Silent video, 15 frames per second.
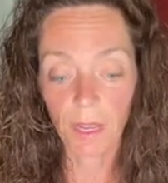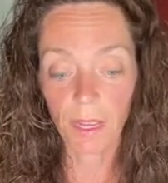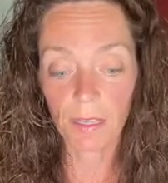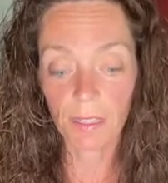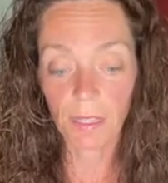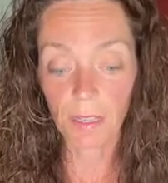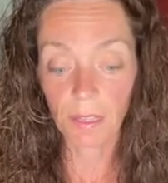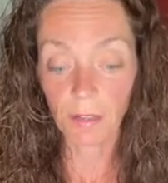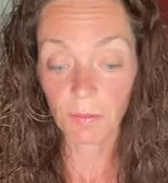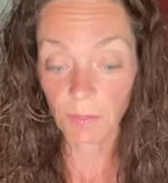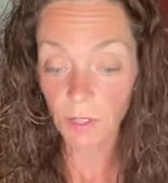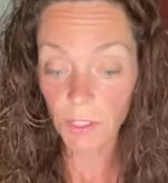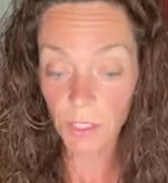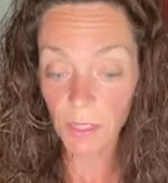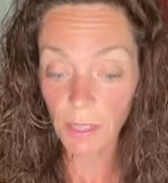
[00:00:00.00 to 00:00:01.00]
I see that
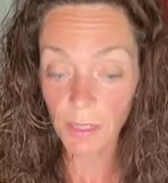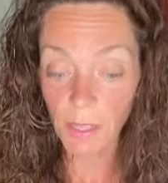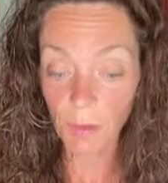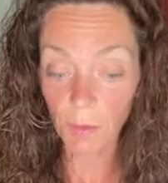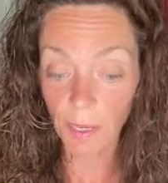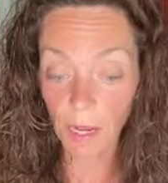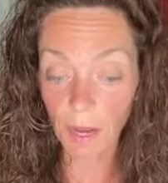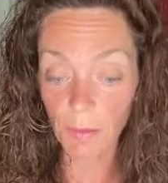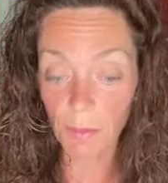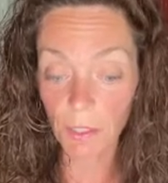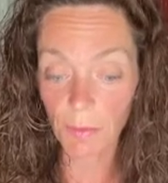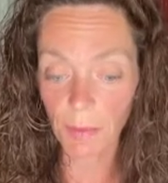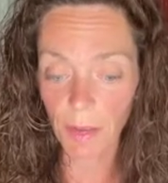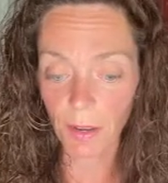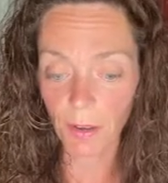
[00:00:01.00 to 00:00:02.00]
eventually they were
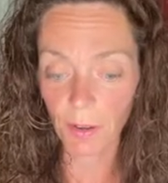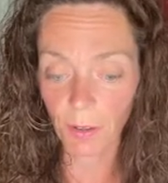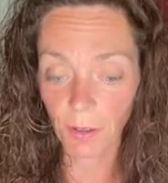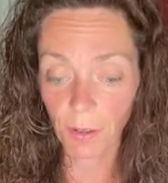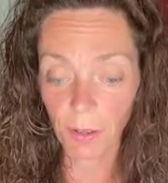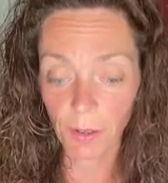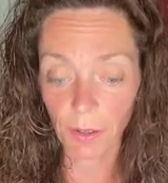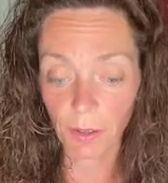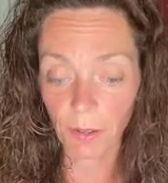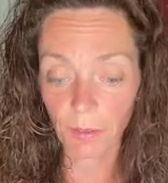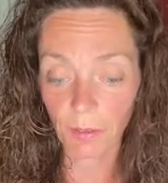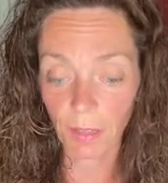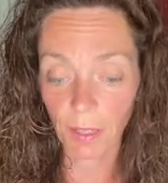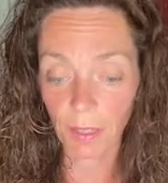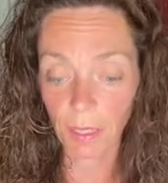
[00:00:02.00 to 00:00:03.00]
captured by a herd
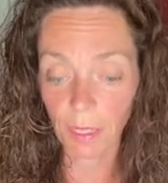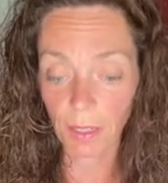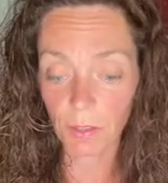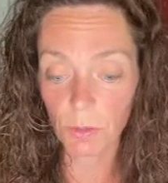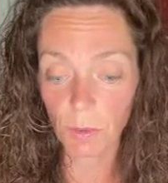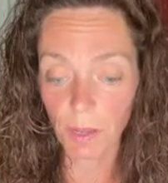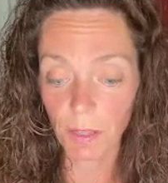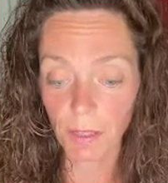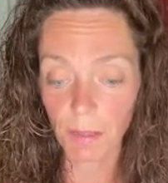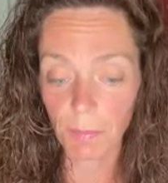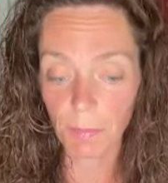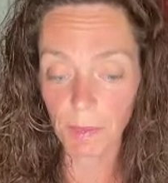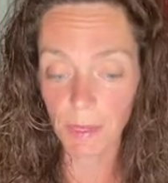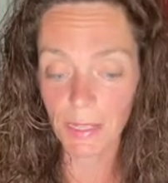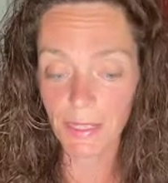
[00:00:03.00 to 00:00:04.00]
of land dwelling
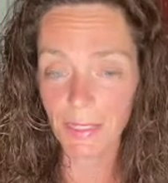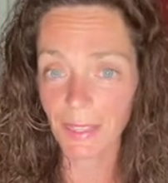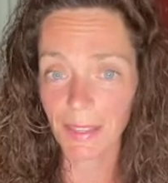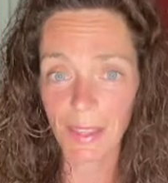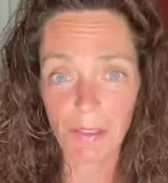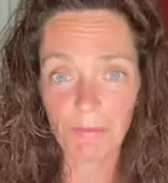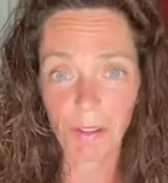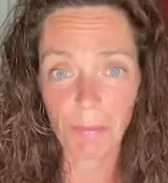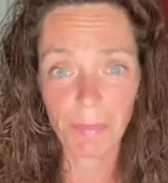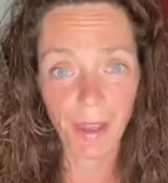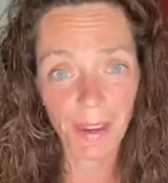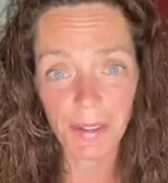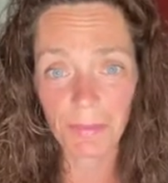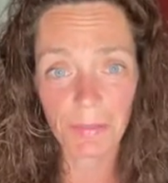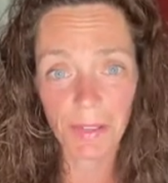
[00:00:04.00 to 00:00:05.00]
beasts, and it
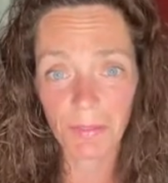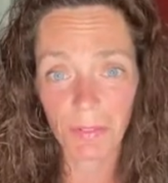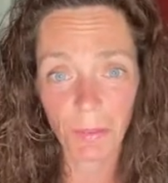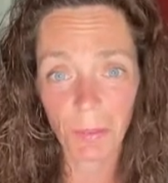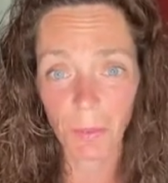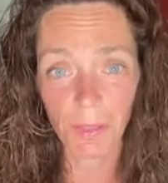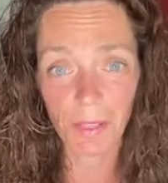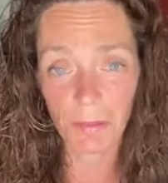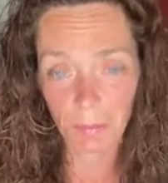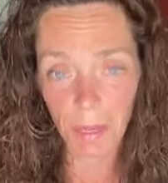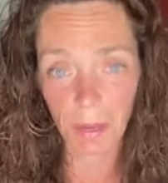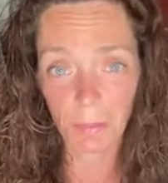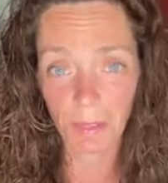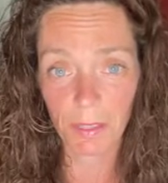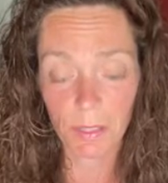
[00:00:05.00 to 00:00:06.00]
reminded me of a woolly
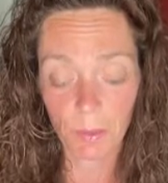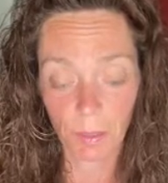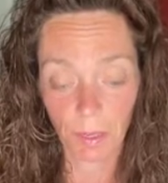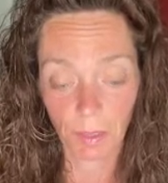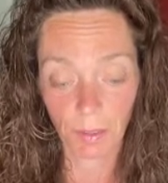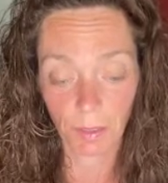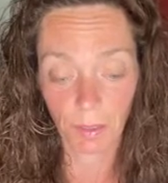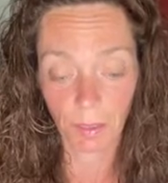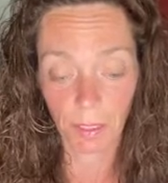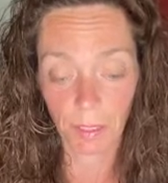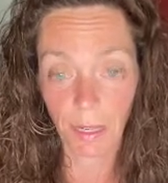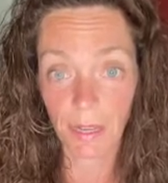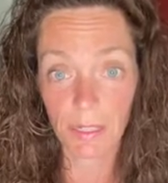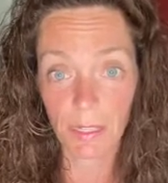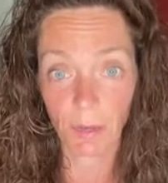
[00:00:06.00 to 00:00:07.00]
mammoth, is what it looked like
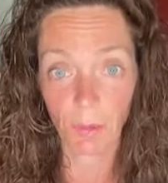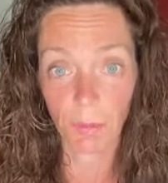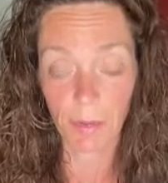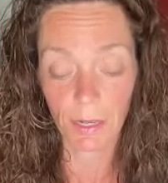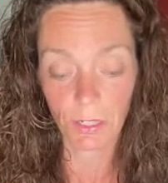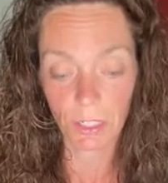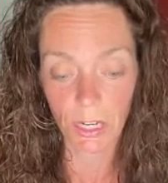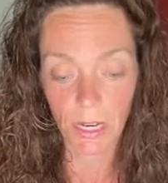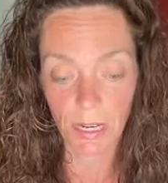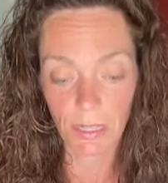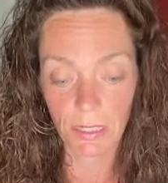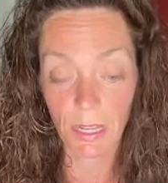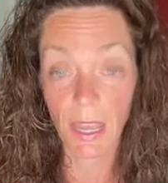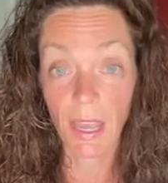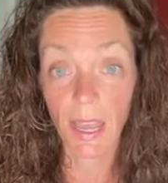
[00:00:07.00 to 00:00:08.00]
as they were being chased.